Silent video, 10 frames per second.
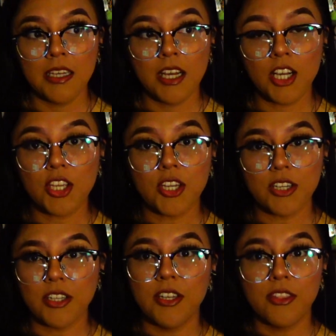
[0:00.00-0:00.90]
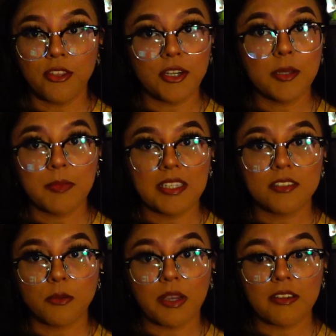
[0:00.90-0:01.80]
a good 30 minutes
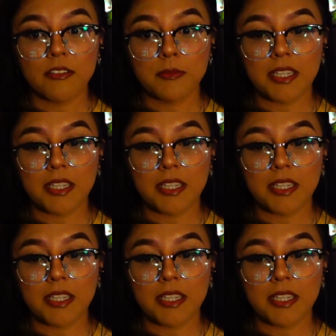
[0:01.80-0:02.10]
away from